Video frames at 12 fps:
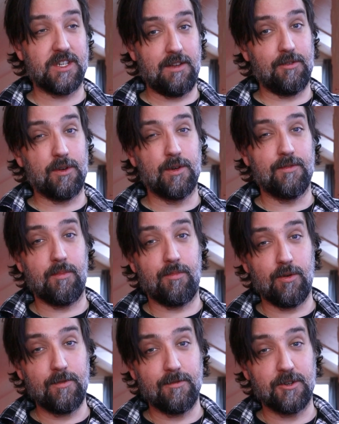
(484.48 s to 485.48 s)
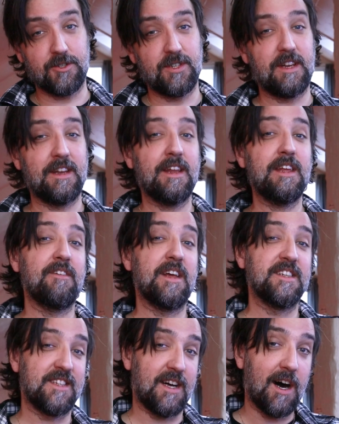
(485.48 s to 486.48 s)
if you go for the Pro version, and that even
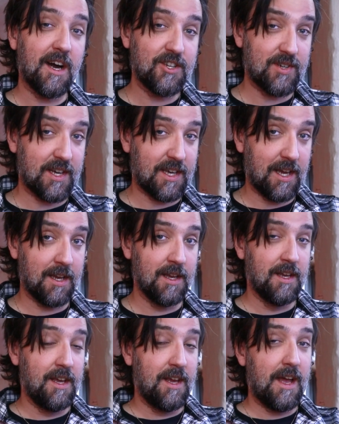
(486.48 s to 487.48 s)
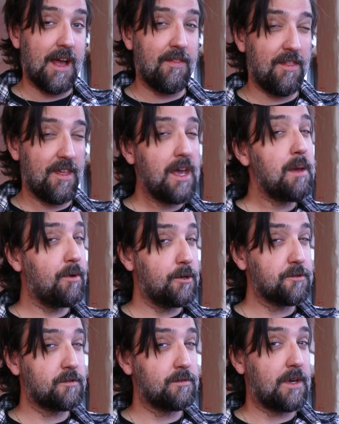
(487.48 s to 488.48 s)
has eye tracking. And they
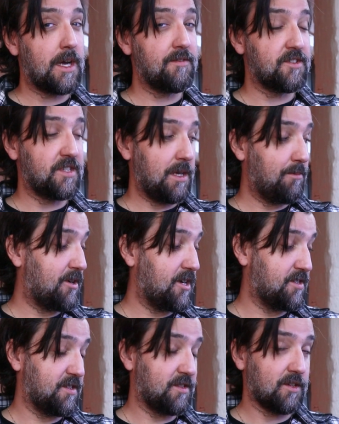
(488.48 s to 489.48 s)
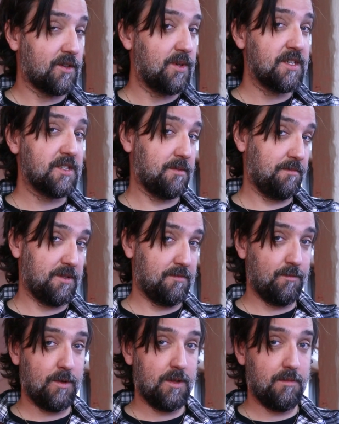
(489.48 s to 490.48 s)
boast to have the same price as the Quest, but
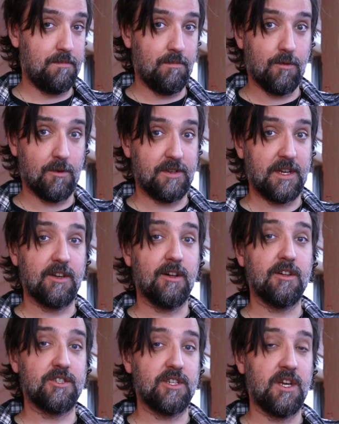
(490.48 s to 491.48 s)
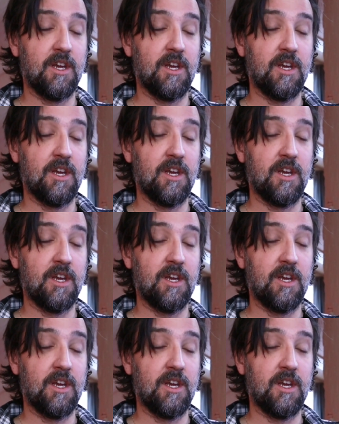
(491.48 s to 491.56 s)
with more technology.